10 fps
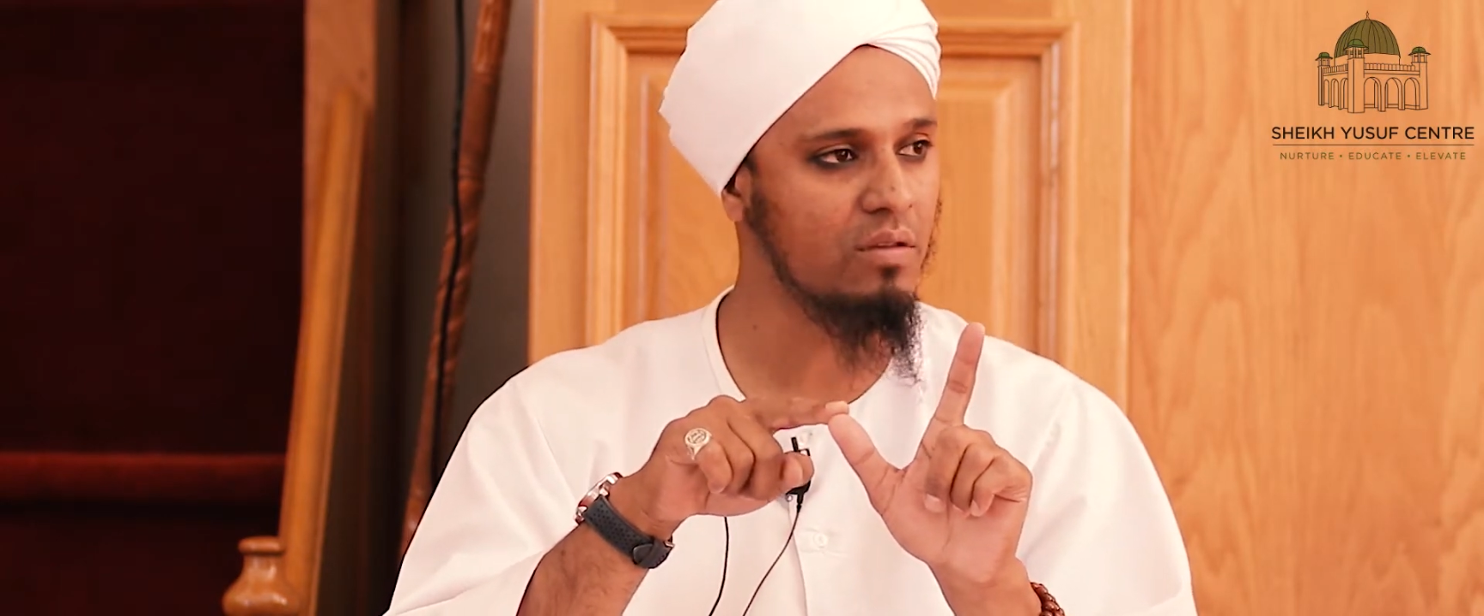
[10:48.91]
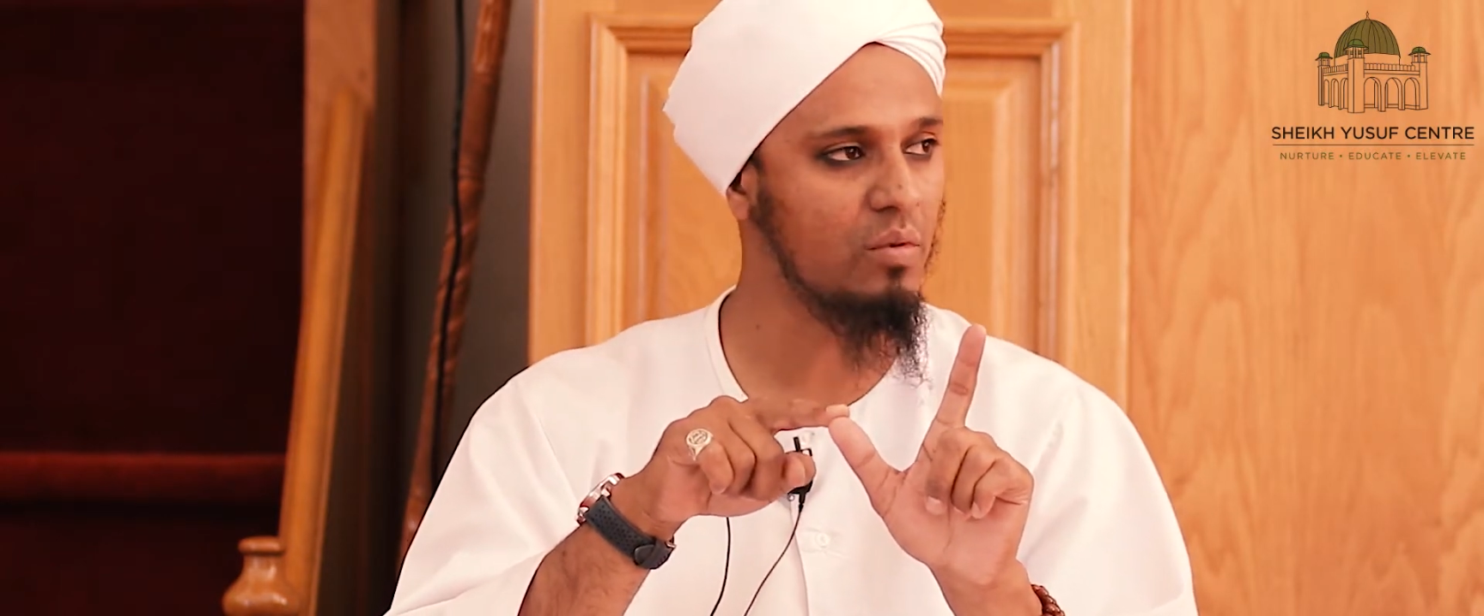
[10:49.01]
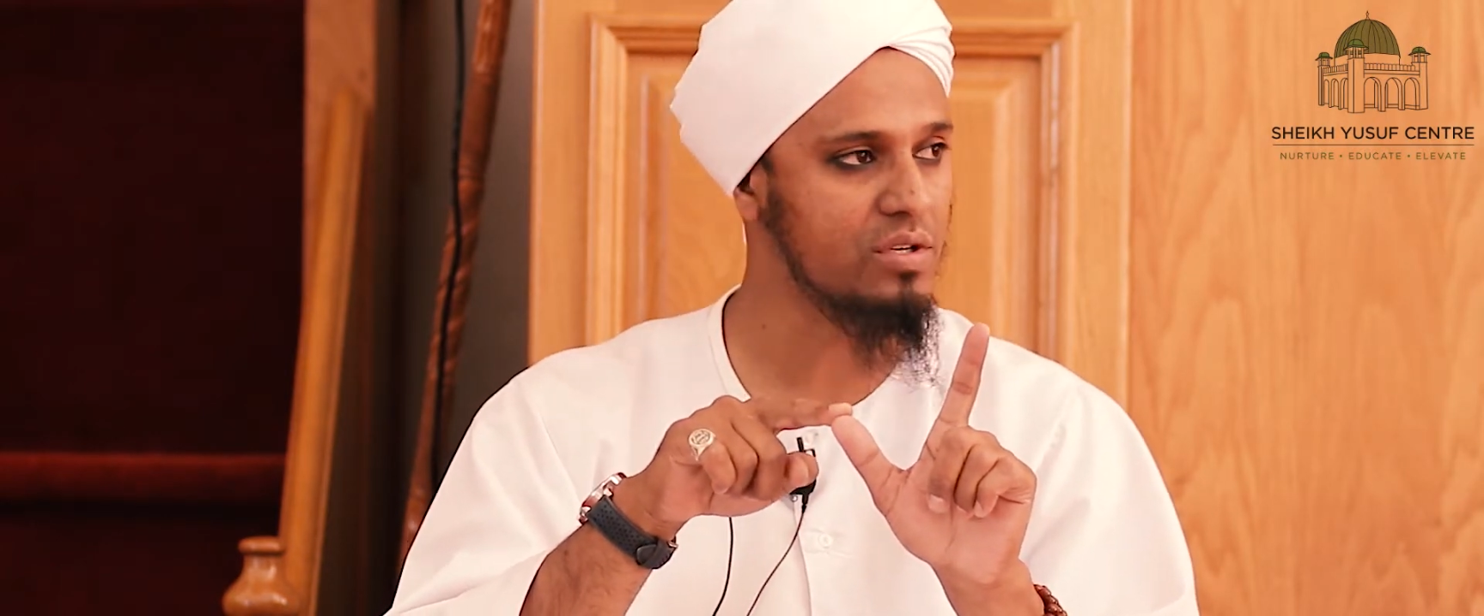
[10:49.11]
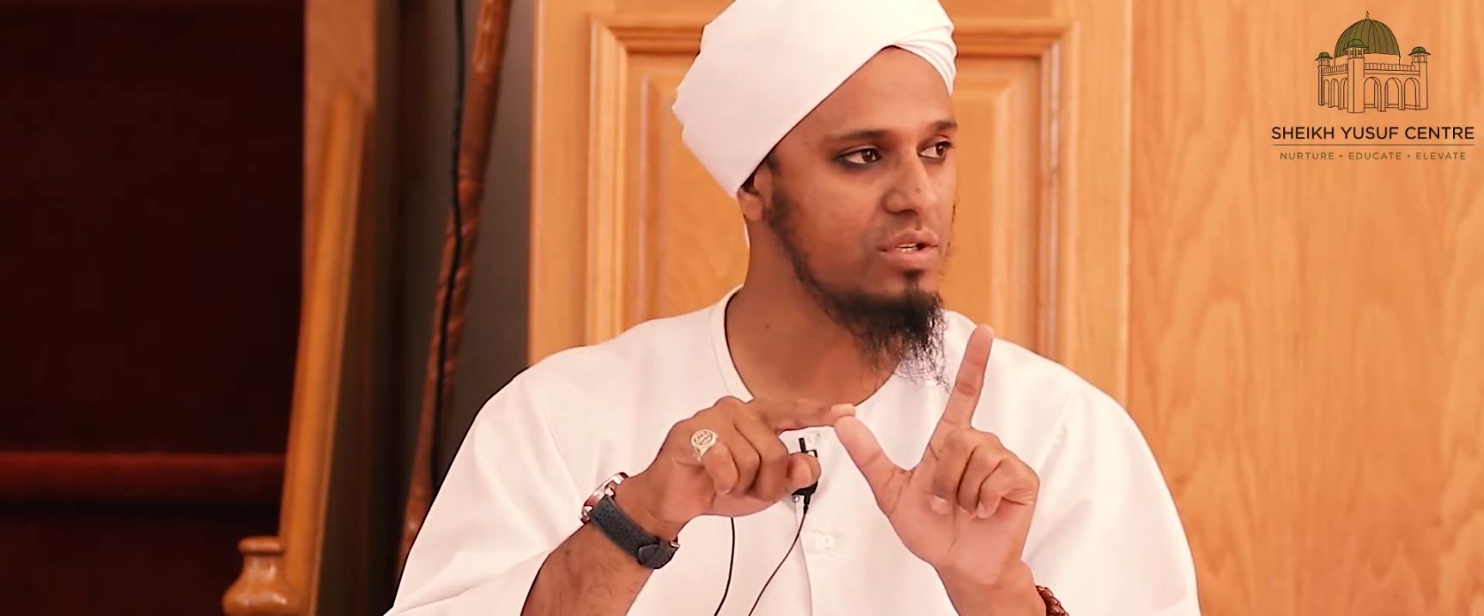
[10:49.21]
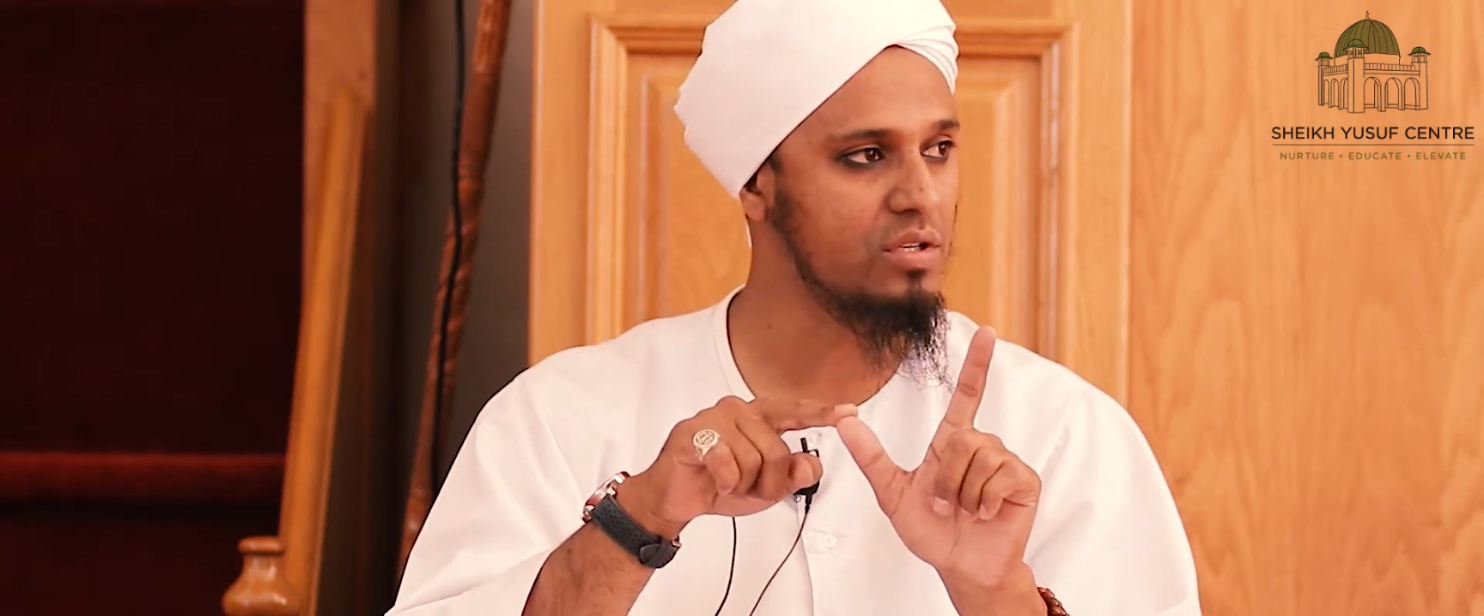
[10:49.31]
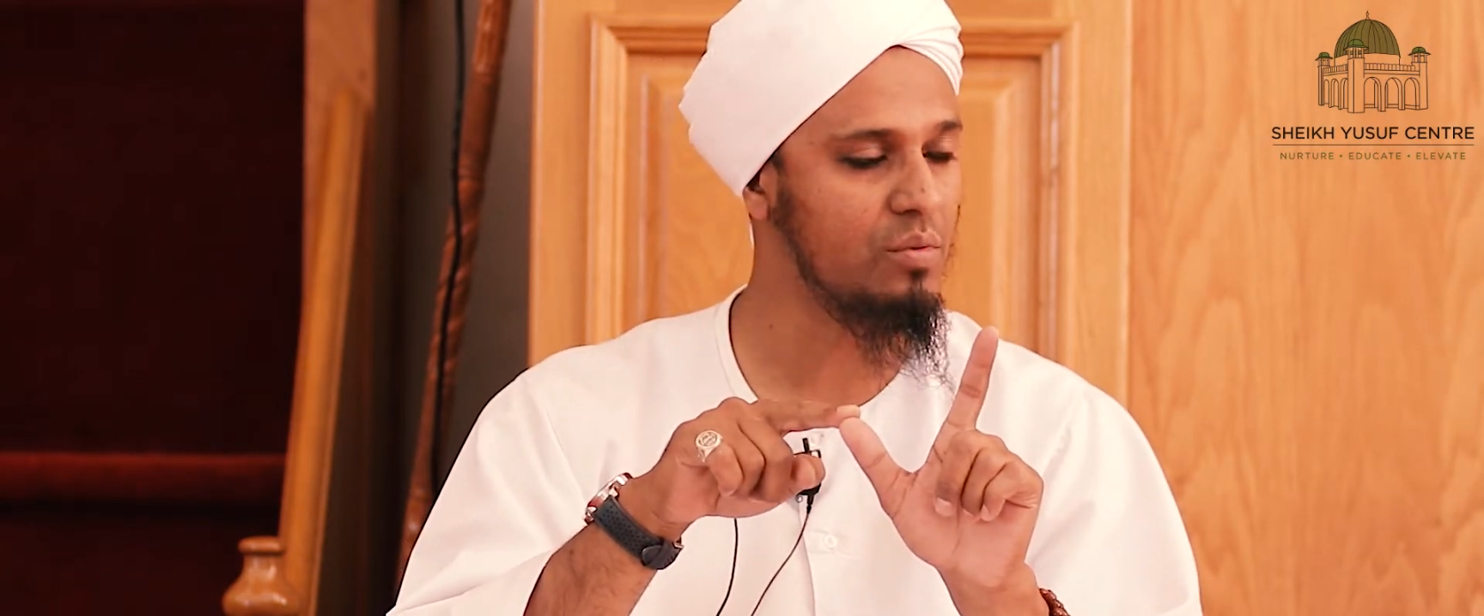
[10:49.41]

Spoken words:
wash,